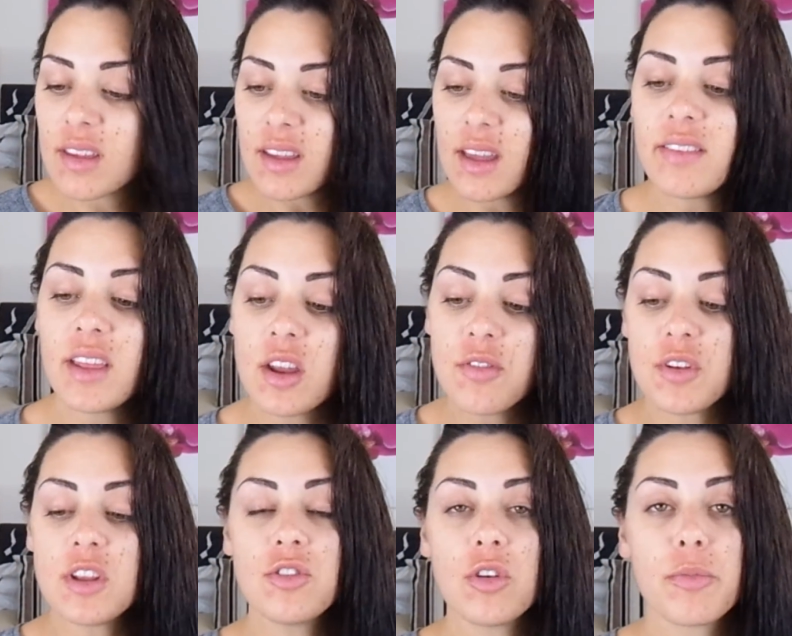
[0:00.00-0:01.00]
And then I
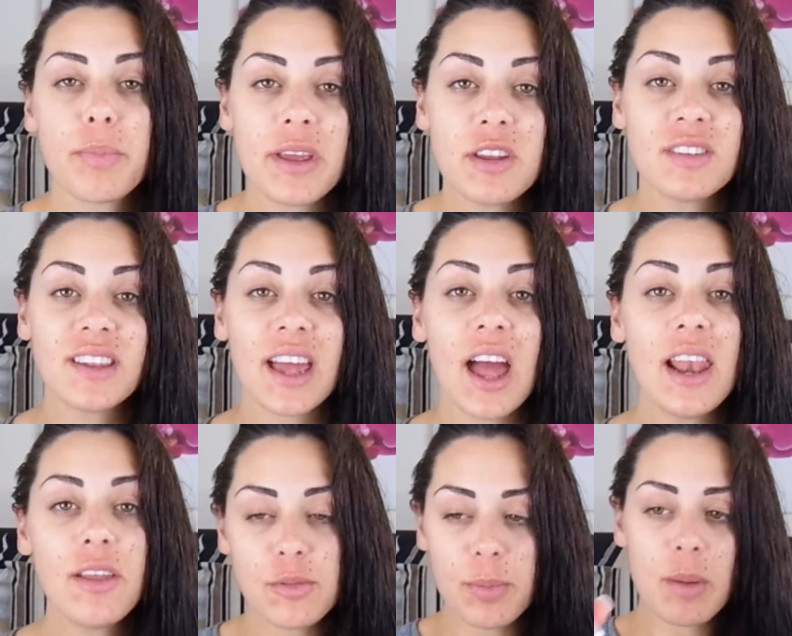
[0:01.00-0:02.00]
finish off by using a
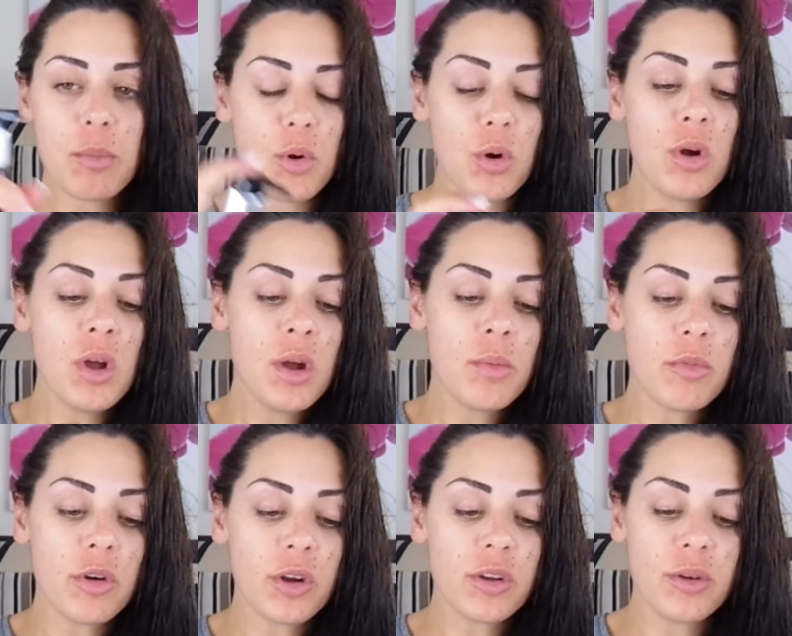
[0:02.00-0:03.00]
little bit more
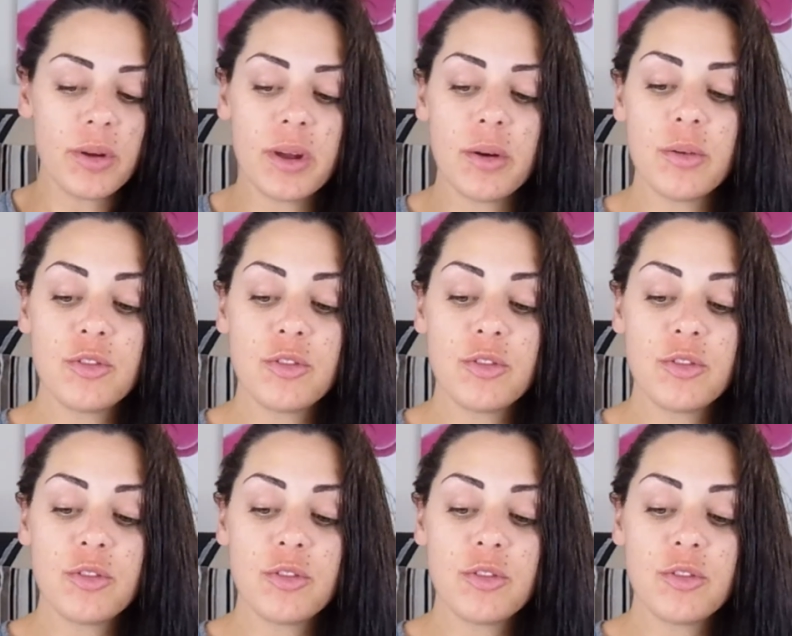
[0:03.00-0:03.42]
Moroccan oil,